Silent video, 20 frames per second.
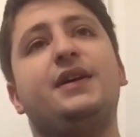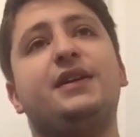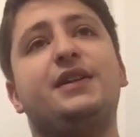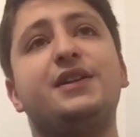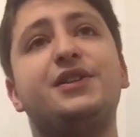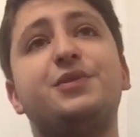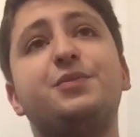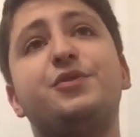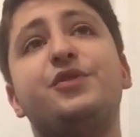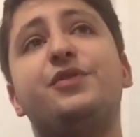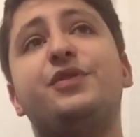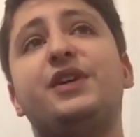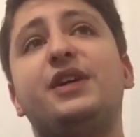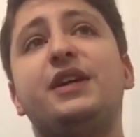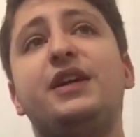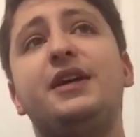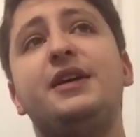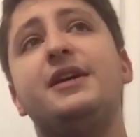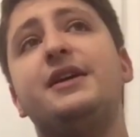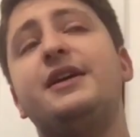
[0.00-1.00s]
This
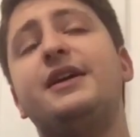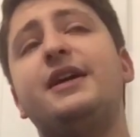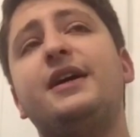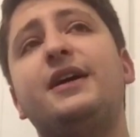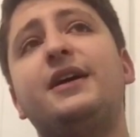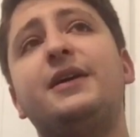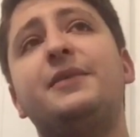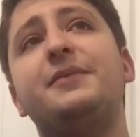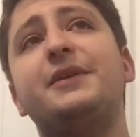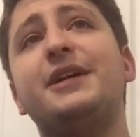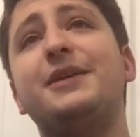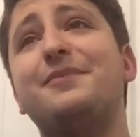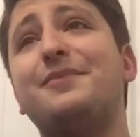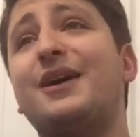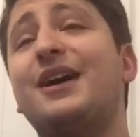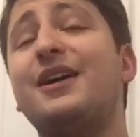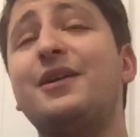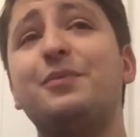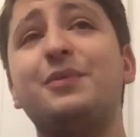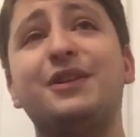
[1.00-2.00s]
movie, in
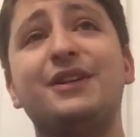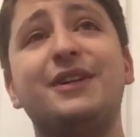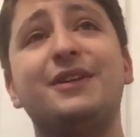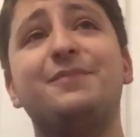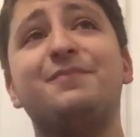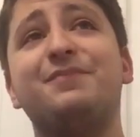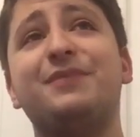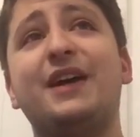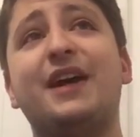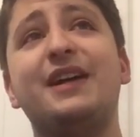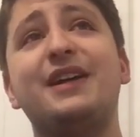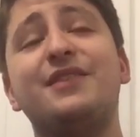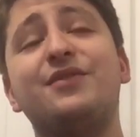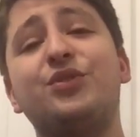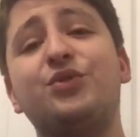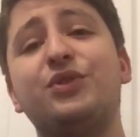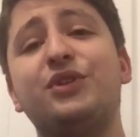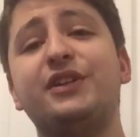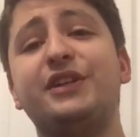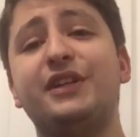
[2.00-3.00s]
my opinion, I
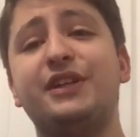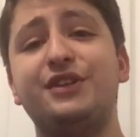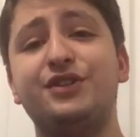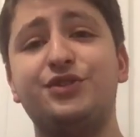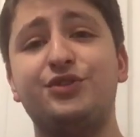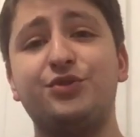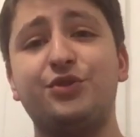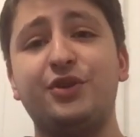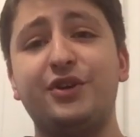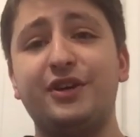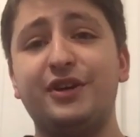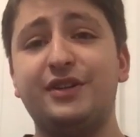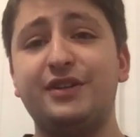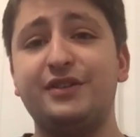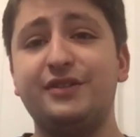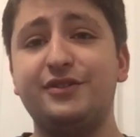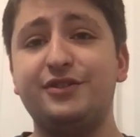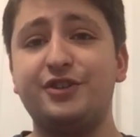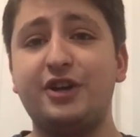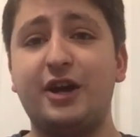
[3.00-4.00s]
never really
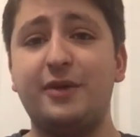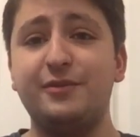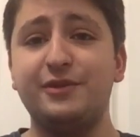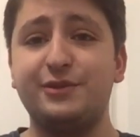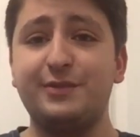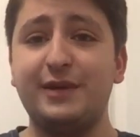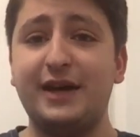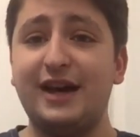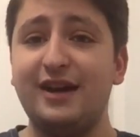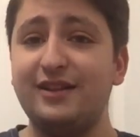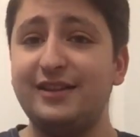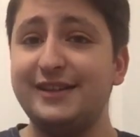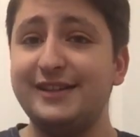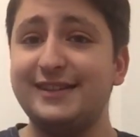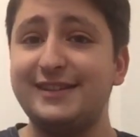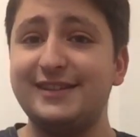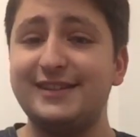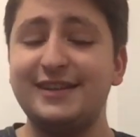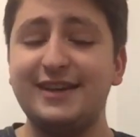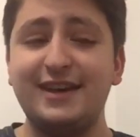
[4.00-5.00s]
enjoyed Jabba's
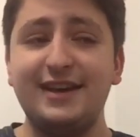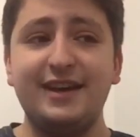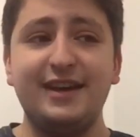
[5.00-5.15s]
palace